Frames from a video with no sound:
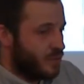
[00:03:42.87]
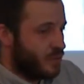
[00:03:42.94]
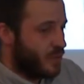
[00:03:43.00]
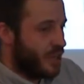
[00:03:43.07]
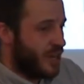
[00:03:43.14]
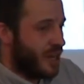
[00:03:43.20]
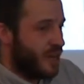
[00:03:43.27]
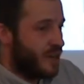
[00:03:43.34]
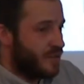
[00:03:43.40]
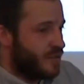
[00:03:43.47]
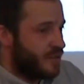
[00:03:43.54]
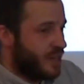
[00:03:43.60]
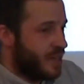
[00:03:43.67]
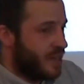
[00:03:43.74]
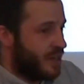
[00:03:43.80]
We have
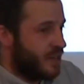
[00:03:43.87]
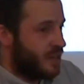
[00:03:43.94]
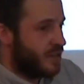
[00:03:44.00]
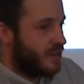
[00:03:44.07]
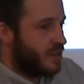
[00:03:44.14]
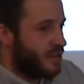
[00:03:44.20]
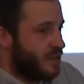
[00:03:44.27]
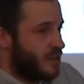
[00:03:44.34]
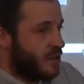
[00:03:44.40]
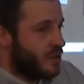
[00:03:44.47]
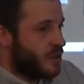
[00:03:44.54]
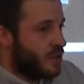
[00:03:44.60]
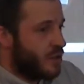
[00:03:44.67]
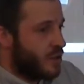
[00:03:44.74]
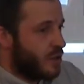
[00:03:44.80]
a
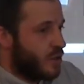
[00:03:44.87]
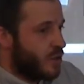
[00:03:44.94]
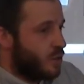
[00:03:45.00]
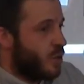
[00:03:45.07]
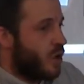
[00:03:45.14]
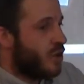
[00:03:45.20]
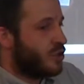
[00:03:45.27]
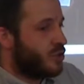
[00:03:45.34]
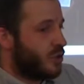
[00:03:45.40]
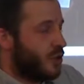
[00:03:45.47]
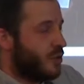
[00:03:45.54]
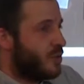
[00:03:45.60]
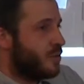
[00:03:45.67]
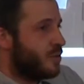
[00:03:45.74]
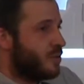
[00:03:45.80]

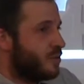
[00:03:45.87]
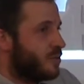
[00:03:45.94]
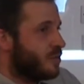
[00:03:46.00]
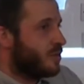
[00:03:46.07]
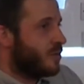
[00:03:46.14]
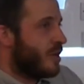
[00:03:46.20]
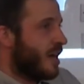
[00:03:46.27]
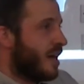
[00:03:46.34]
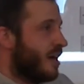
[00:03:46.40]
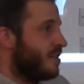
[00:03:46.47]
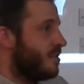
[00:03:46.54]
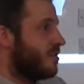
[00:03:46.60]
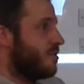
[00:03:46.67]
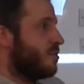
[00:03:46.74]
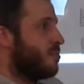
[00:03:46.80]
workshop
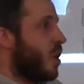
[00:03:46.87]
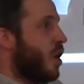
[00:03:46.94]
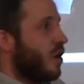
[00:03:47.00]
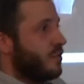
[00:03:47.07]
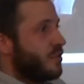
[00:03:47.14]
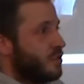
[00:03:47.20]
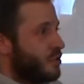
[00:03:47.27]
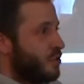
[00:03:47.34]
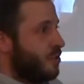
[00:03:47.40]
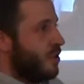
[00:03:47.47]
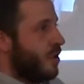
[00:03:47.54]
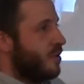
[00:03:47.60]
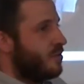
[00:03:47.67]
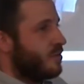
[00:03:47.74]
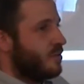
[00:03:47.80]
as part of the
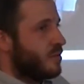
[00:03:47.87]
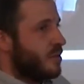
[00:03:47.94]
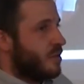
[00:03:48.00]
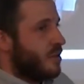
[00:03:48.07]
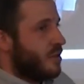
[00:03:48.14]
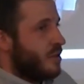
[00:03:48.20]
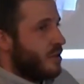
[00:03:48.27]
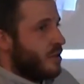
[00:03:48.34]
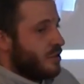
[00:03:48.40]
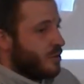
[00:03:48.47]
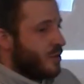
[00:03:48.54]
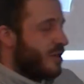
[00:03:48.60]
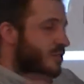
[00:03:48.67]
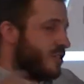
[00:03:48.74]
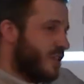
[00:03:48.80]
studio, so
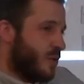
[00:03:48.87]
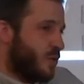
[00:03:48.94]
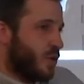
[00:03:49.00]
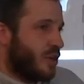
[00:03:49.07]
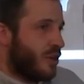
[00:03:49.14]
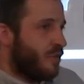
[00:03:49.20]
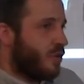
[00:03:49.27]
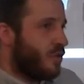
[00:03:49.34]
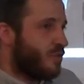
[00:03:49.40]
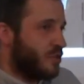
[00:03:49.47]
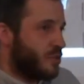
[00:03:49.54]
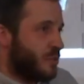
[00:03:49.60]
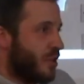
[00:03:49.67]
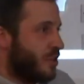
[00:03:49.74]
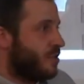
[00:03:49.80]
we have a separate office
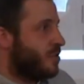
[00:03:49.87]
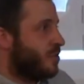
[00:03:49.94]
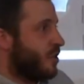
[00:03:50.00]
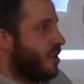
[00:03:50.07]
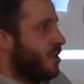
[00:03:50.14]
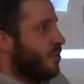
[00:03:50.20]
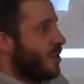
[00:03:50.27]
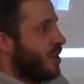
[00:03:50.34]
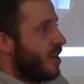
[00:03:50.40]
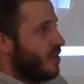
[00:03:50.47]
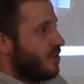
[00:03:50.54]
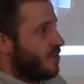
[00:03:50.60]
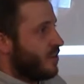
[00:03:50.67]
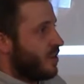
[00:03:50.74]
space, but then we have